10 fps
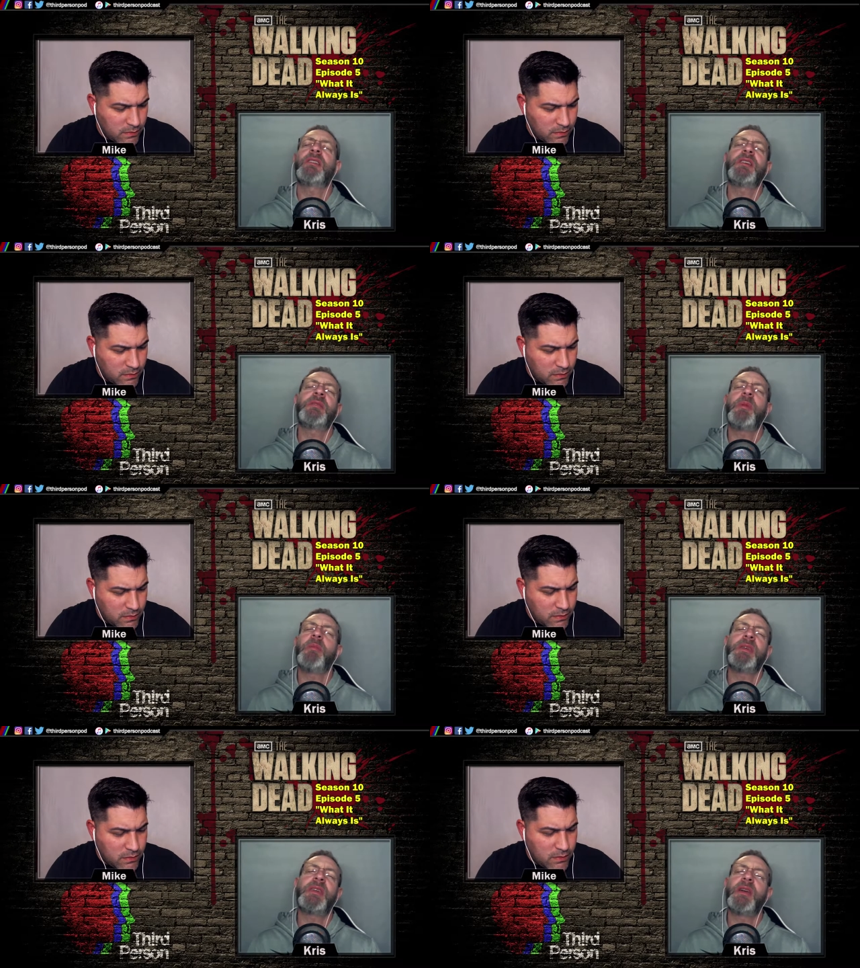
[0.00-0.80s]
Speaker 1: like
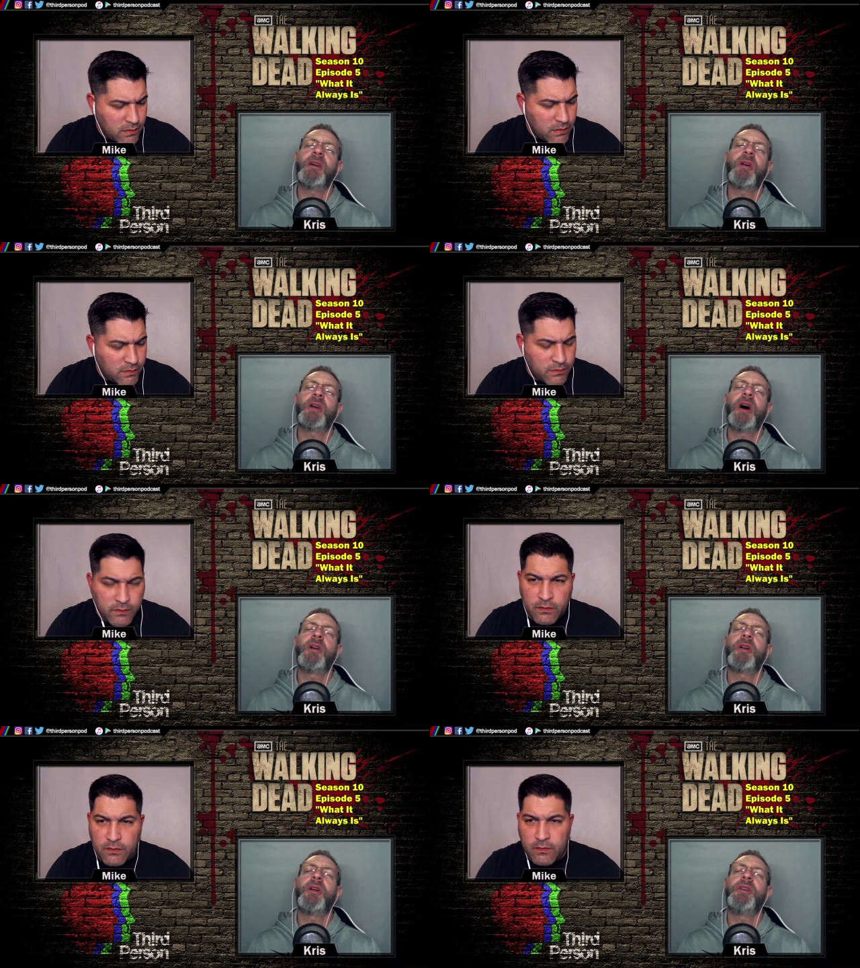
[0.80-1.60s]
maybe her
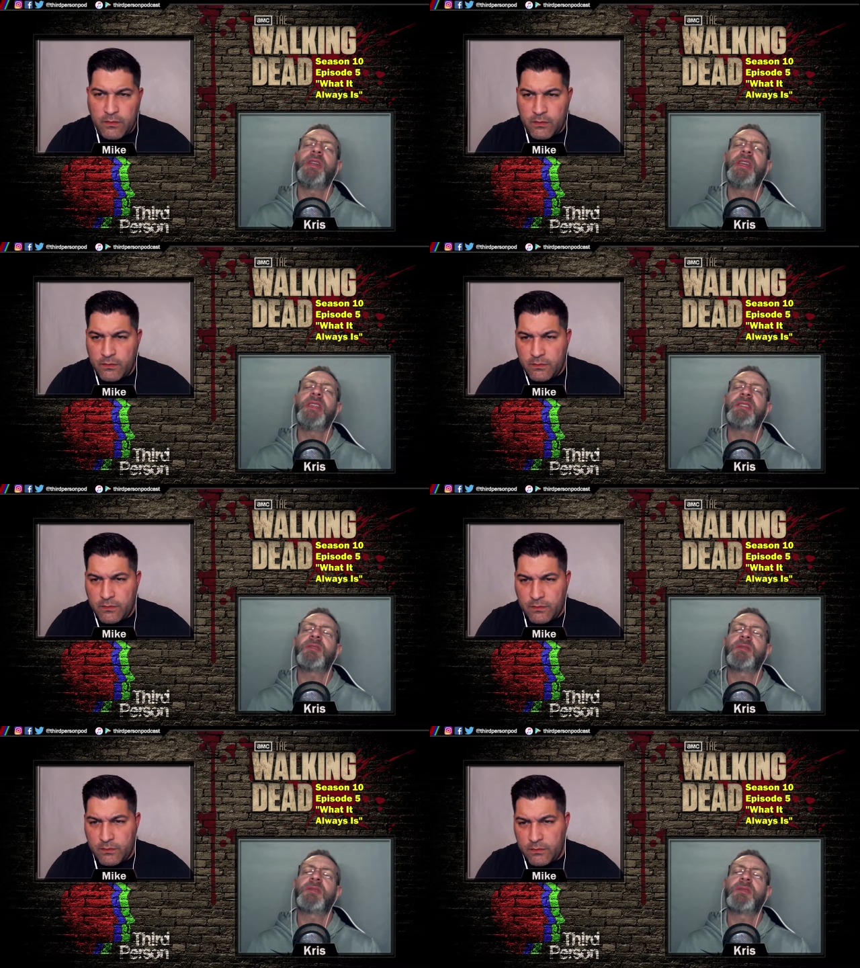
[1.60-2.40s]
her,
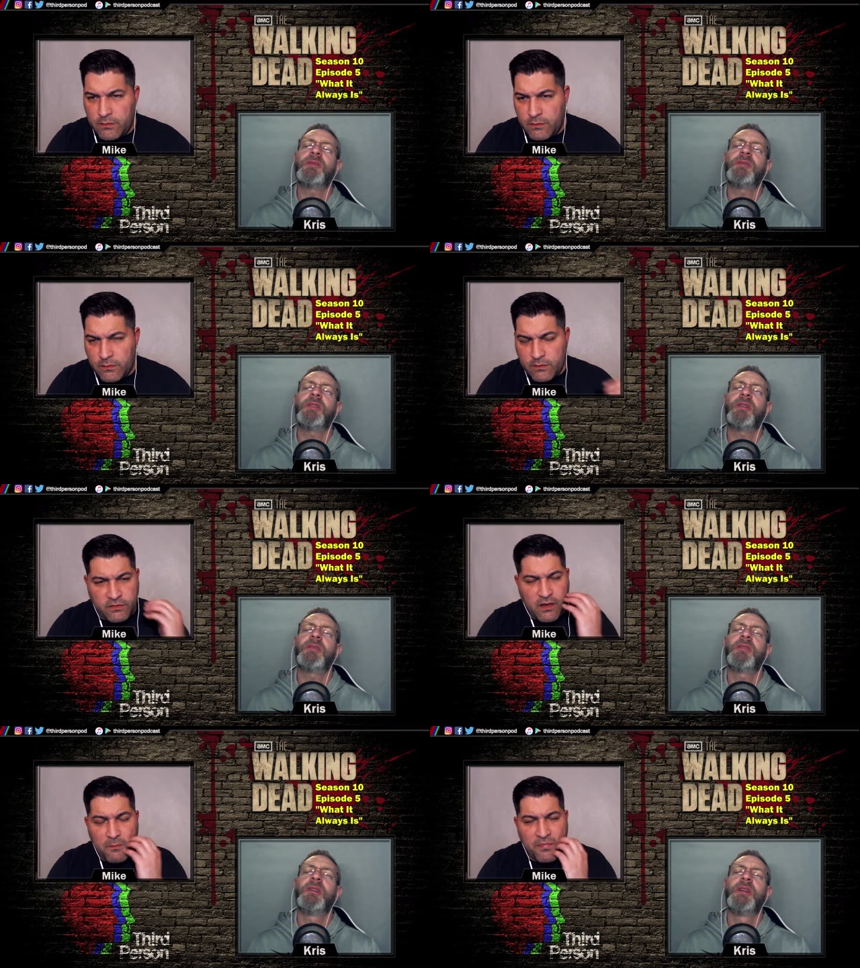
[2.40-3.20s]
niece or
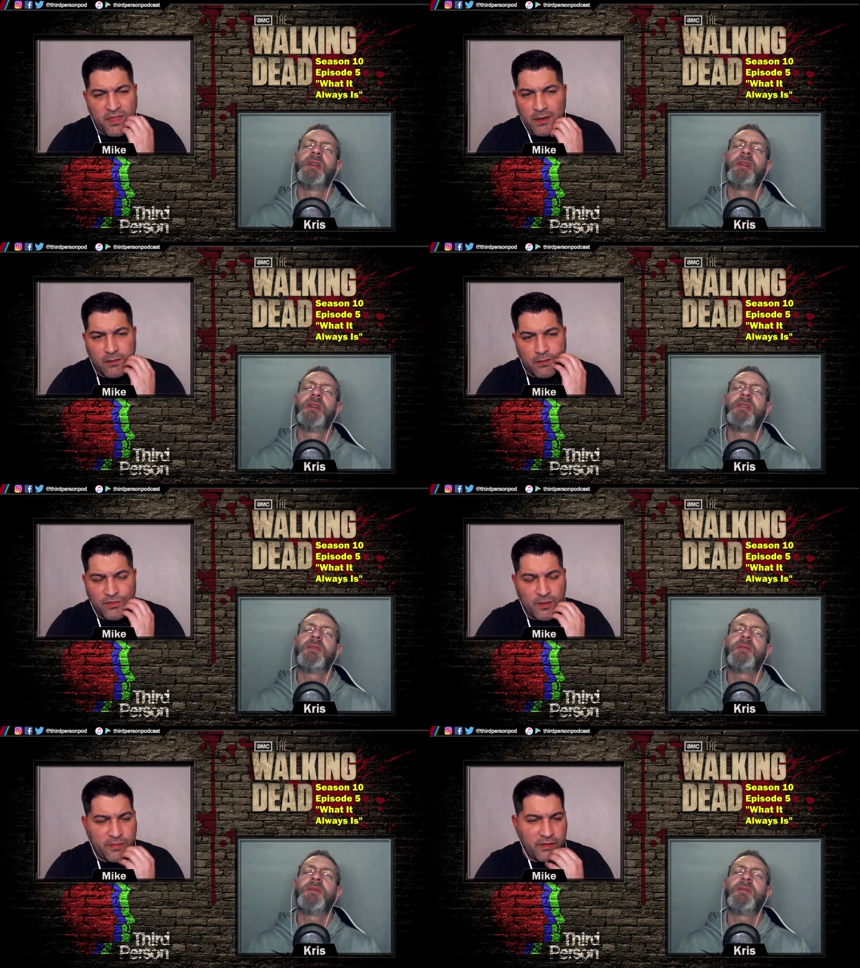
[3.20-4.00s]
Speaker 2: something,
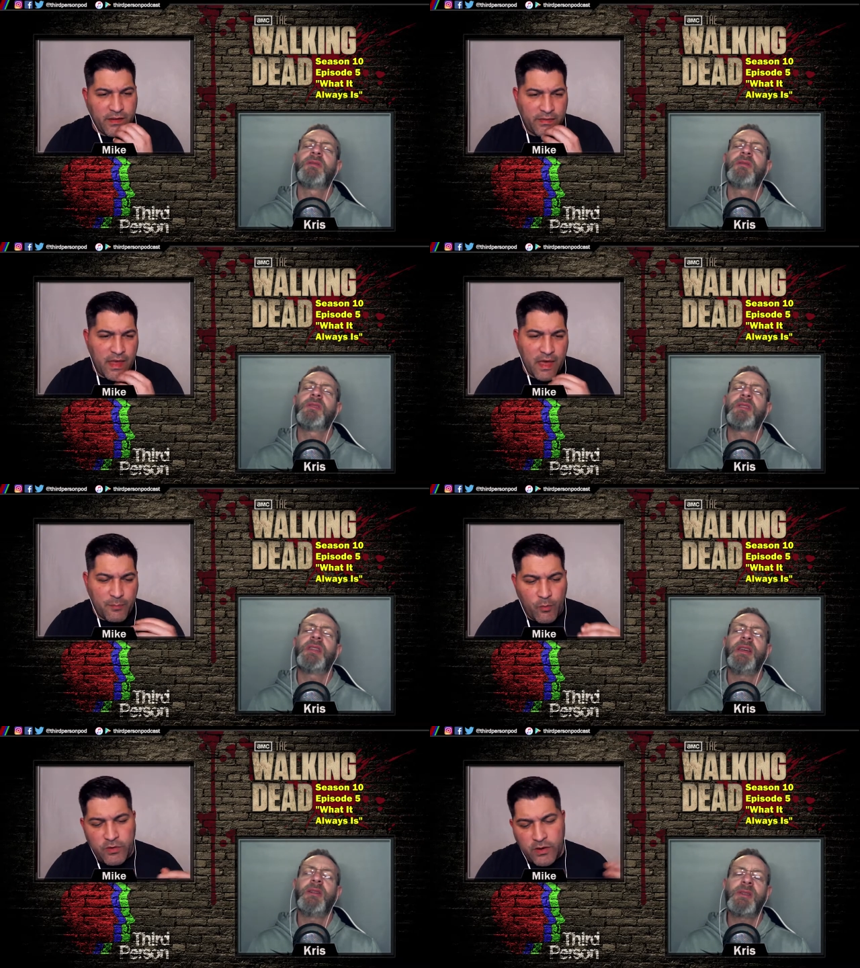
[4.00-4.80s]
something like that. But
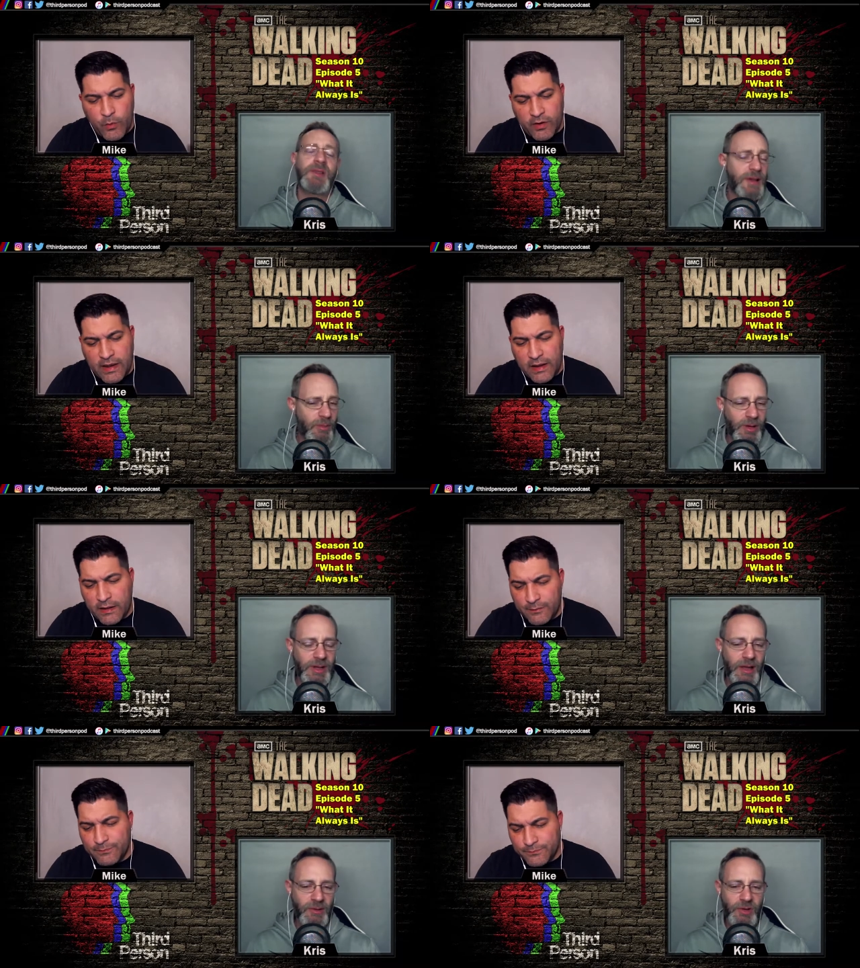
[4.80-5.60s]
we we're someone,
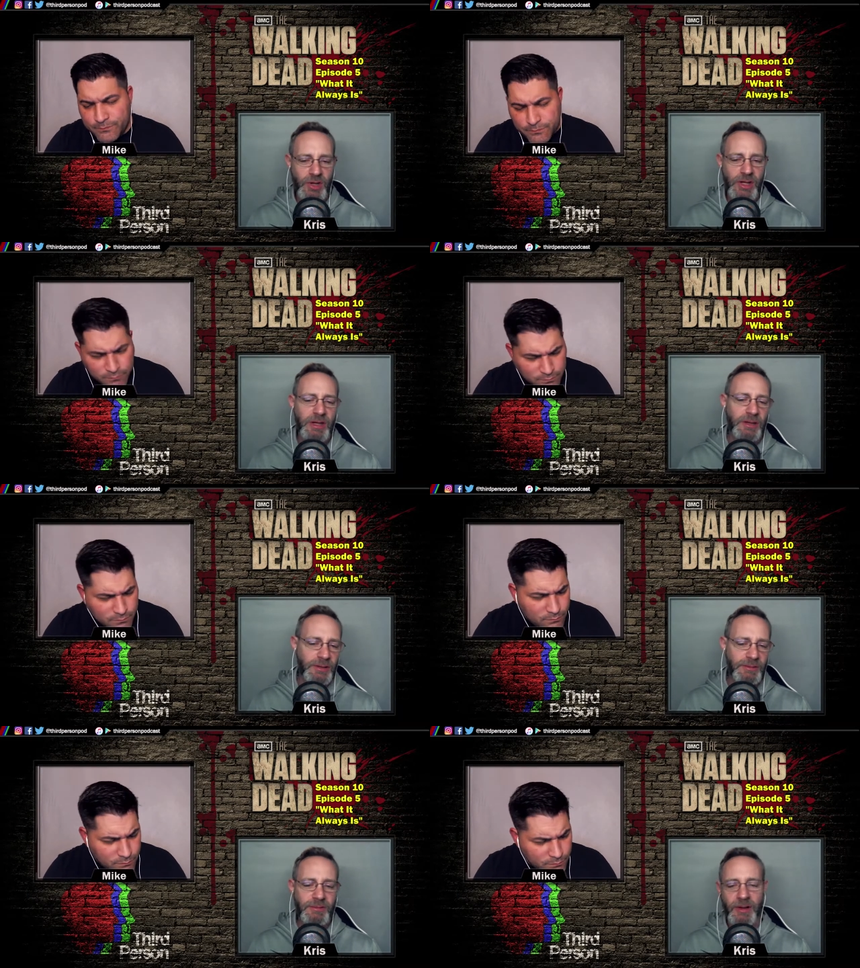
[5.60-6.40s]
getting
Speaker 1: yeah. So she
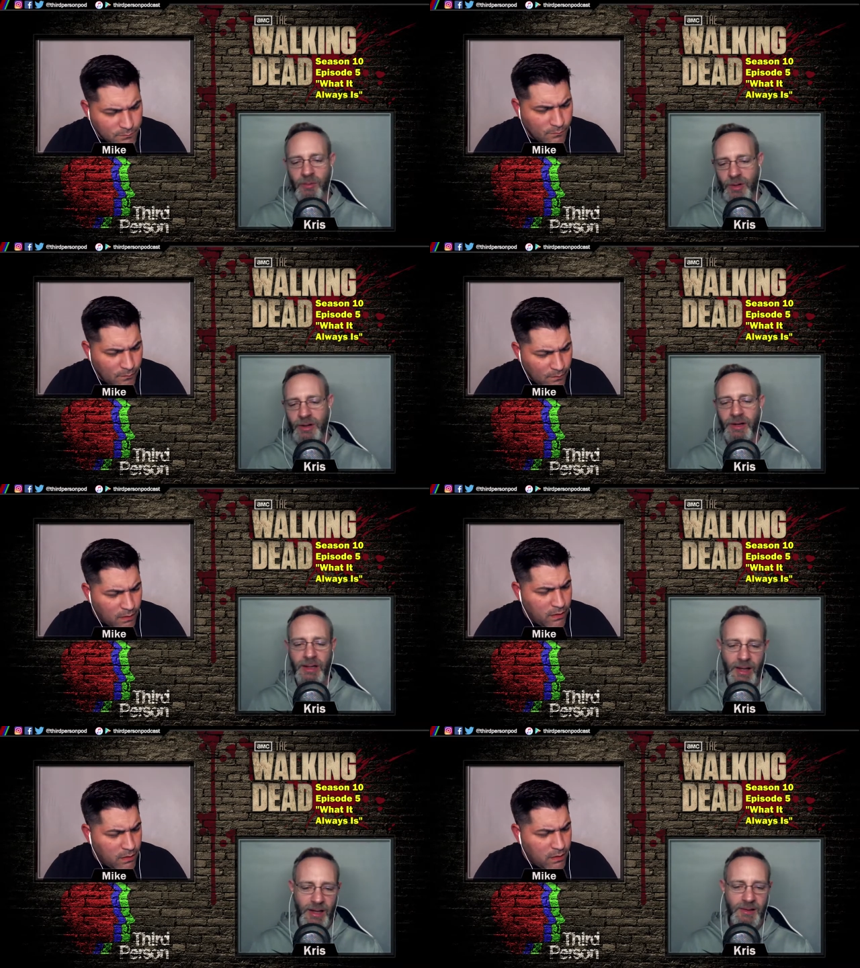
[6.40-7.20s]
killed someone, I
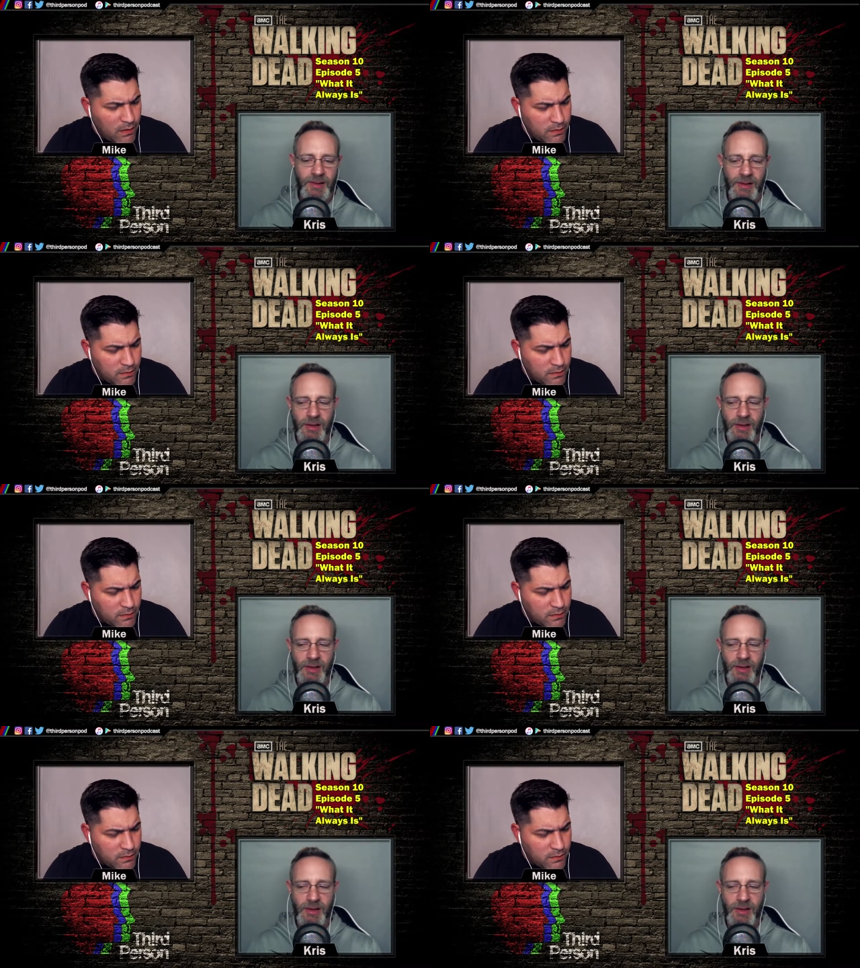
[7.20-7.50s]
guess, and then